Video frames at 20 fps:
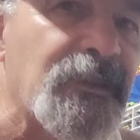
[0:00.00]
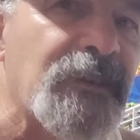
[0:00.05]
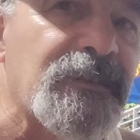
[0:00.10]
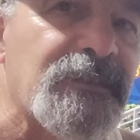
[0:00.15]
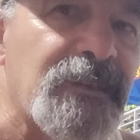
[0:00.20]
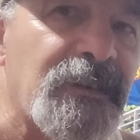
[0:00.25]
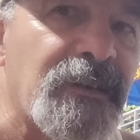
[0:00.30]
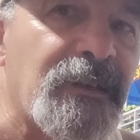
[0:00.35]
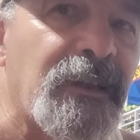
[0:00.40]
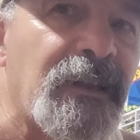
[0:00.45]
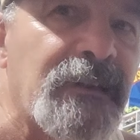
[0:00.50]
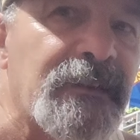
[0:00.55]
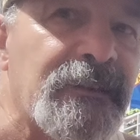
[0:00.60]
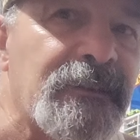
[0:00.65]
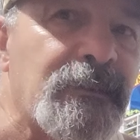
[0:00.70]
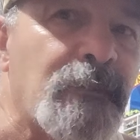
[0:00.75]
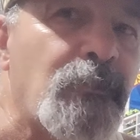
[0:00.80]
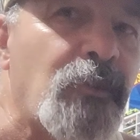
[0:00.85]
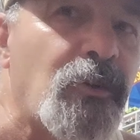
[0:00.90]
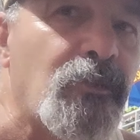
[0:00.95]
I see a car, I need
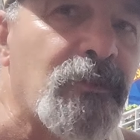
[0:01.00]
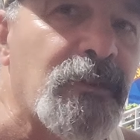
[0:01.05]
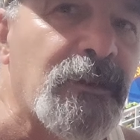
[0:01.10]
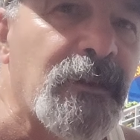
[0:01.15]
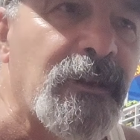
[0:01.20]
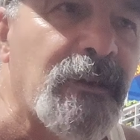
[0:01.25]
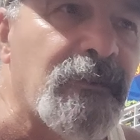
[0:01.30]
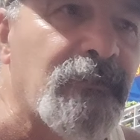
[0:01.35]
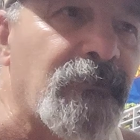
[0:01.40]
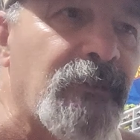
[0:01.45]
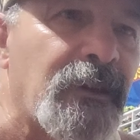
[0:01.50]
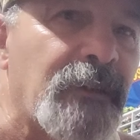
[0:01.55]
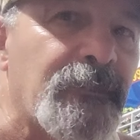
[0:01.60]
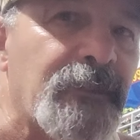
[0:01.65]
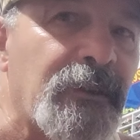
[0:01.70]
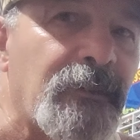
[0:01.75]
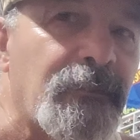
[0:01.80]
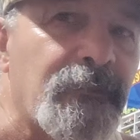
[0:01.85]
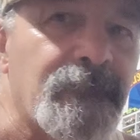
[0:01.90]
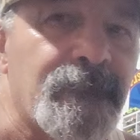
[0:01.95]
the motor, yeah, I'll grab
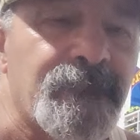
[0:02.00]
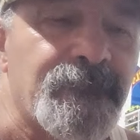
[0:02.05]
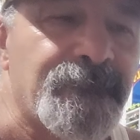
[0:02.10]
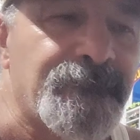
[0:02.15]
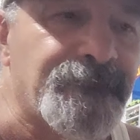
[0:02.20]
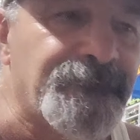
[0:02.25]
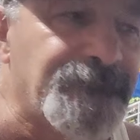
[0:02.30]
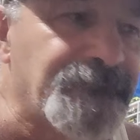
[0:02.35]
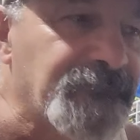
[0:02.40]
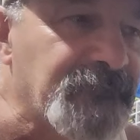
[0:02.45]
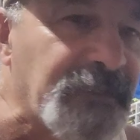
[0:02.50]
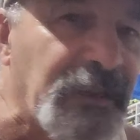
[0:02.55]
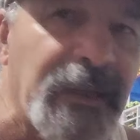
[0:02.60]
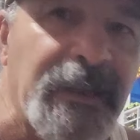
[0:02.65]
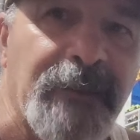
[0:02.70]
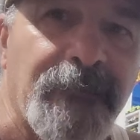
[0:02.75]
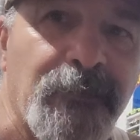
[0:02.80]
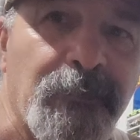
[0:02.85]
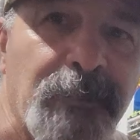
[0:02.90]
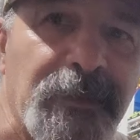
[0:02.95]
that one. I
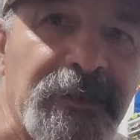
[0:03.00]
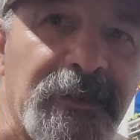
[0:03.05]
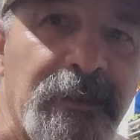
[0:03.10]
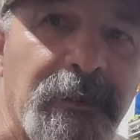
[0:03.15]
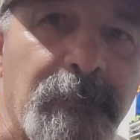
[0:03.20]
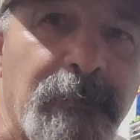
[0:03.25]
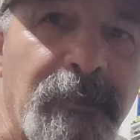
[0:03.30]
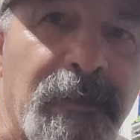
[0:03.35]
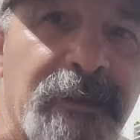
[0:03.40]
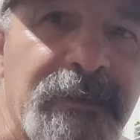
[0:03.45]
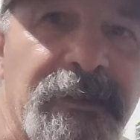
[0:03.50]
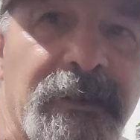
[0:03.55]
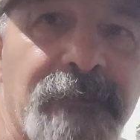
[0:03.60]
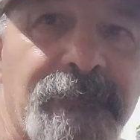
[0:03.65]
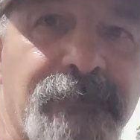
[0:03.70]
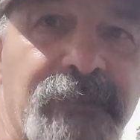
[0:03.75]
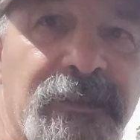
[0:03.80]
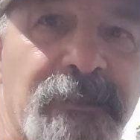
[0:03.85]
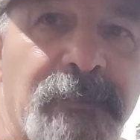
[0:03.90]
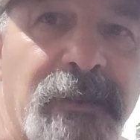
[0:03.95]
haven't been to the Barnyard
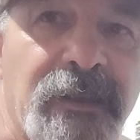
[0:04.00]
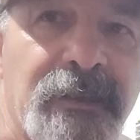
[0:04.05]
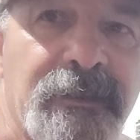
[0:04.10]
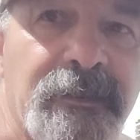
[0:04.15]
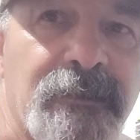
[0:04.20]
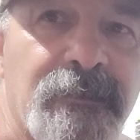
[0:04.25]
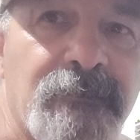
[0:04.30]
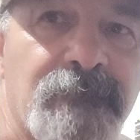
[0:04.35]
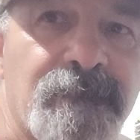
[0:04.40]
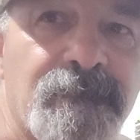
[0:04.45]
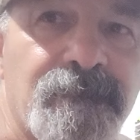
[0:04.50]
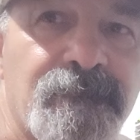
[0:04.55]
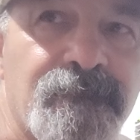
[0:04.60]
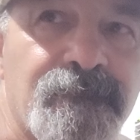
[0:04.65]
Flea Market in